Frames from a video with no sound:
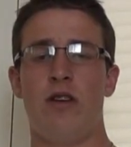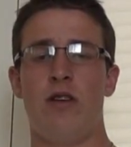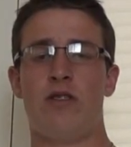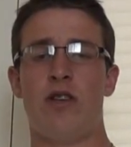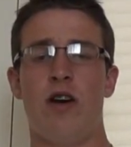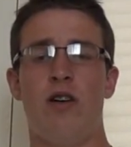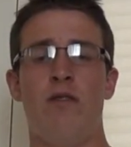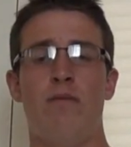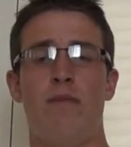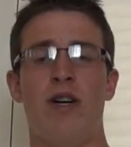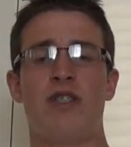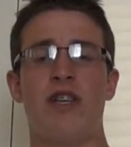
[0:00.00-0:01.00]
So,
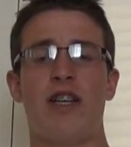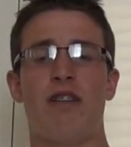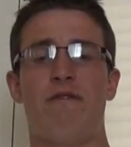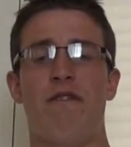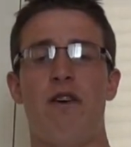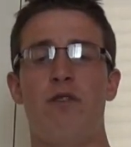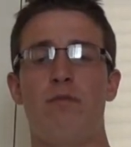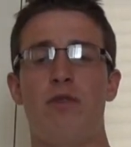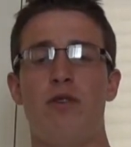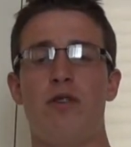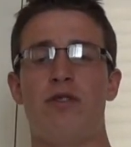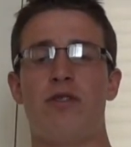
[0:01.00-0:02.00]
much like the phone
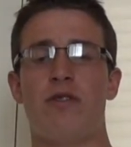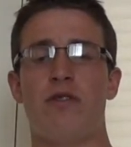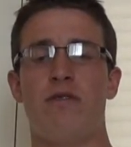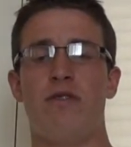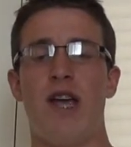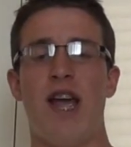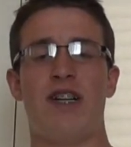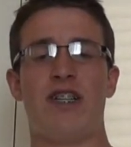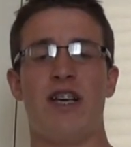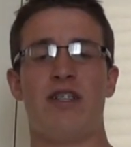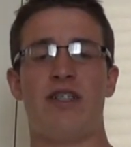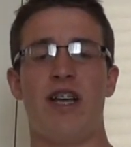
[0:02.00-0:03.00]
booths,
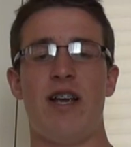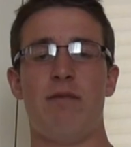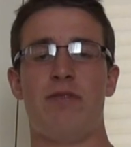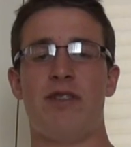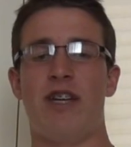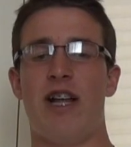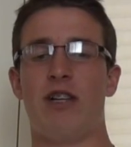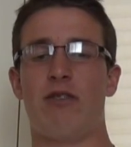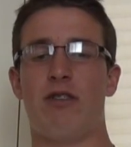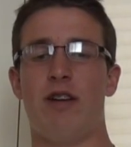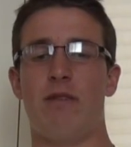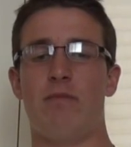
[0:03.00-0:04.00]
VHS tapes, and
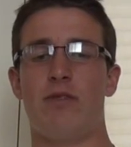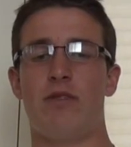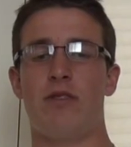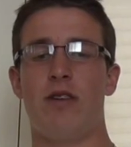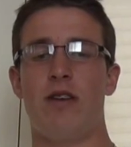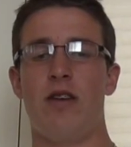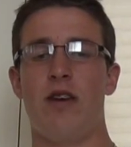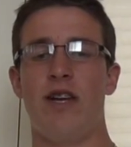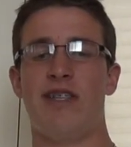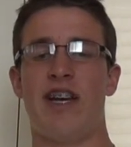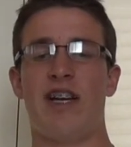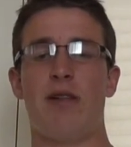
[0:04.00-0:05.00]
telegrams,
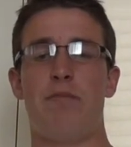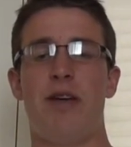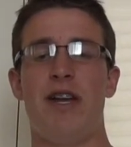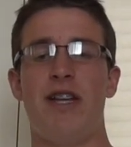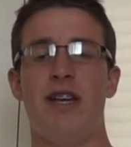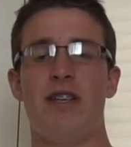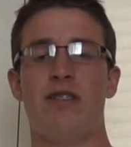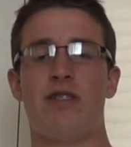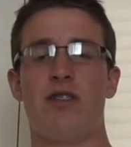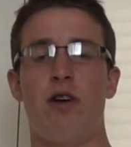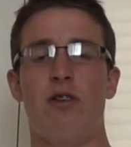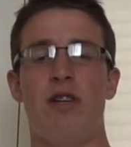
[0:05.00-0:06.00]
encyclopedias
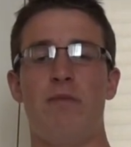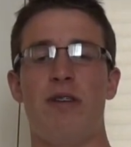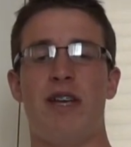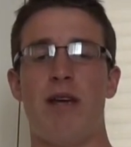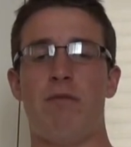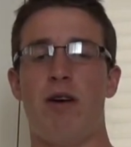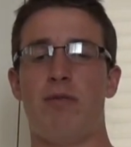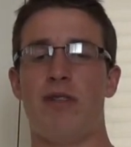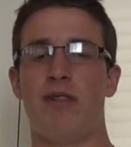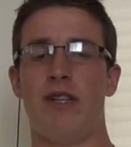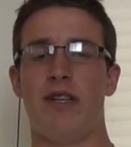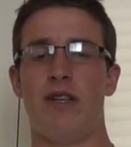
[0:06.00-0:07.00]
slowly became
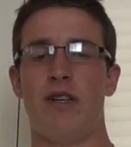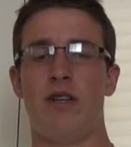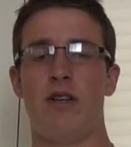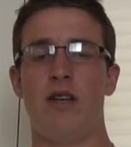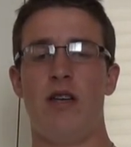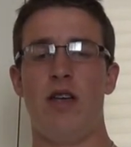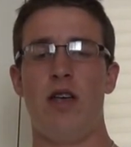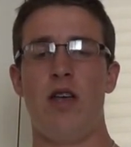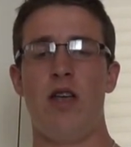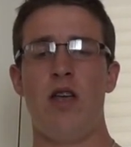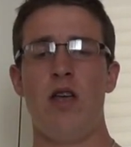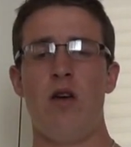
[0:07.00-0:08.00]
obsolete.
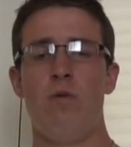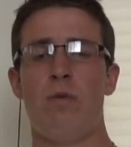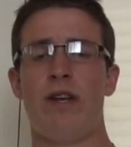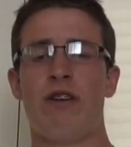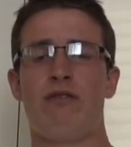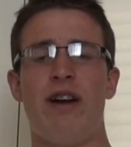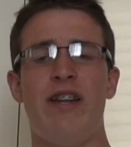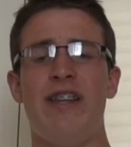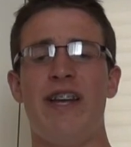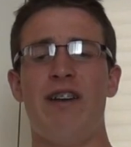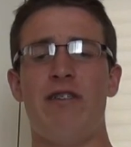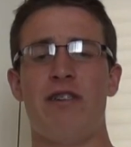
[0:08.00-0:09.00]
We can credit
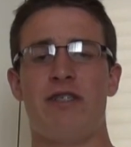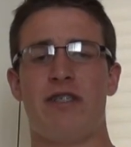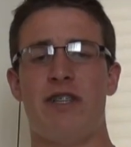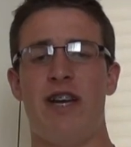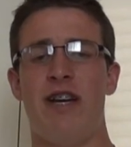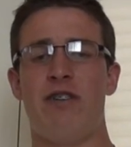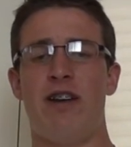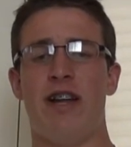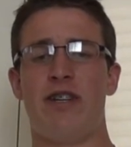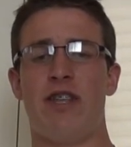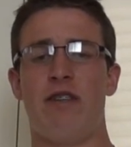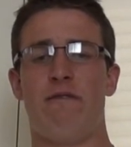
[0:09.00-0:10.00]
the
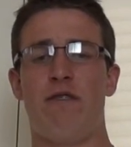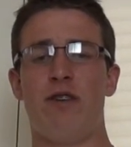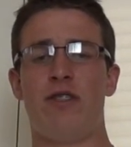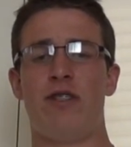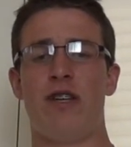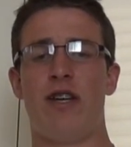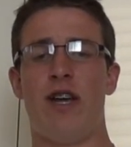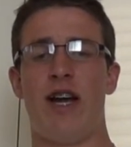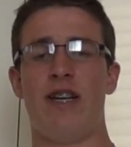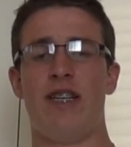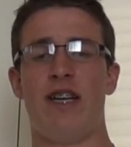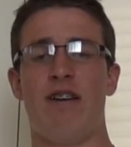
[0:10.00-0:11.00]
internet to the first
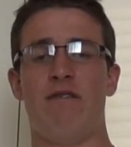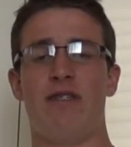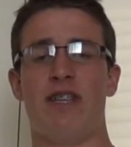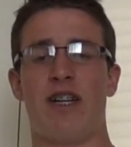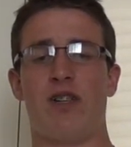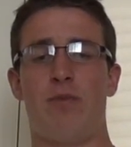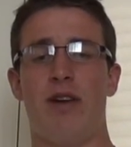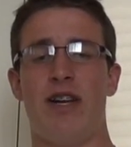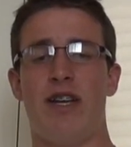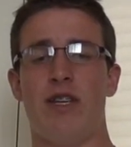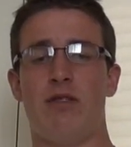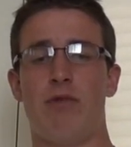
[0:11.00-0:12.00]
idea of
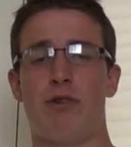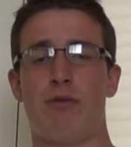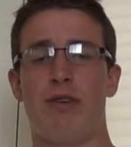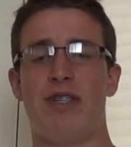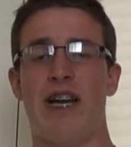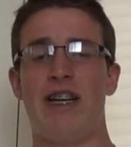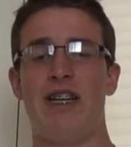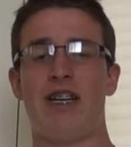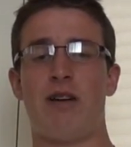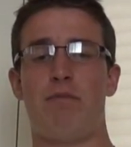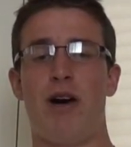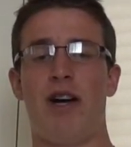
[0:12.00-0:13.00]
encyclopedias, which were intended to
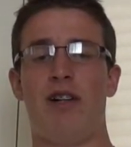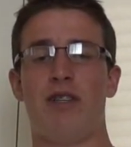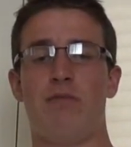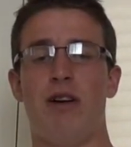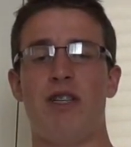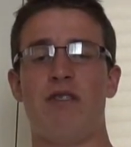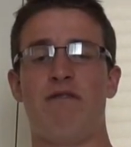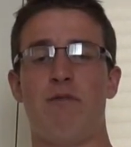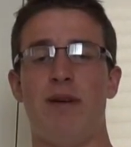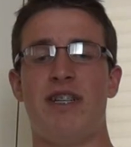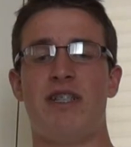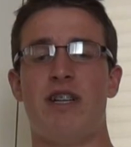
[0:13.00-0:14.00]
compile as much
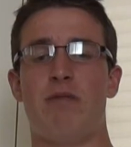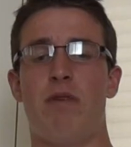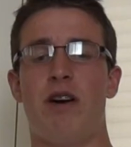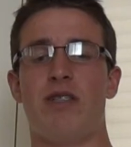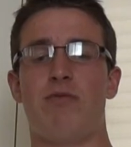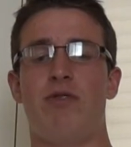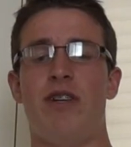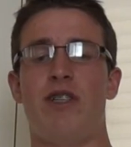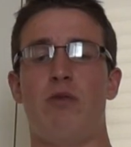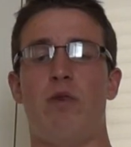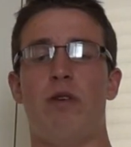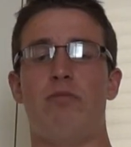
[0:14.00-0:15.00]
information as possible into
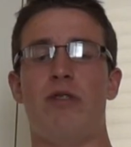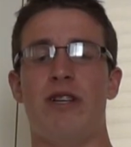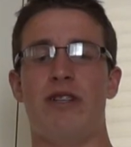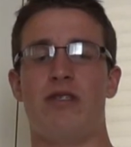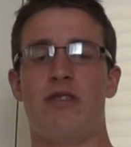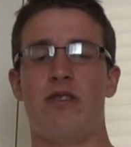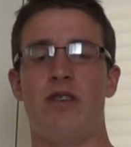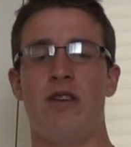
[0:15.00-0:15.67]
one place.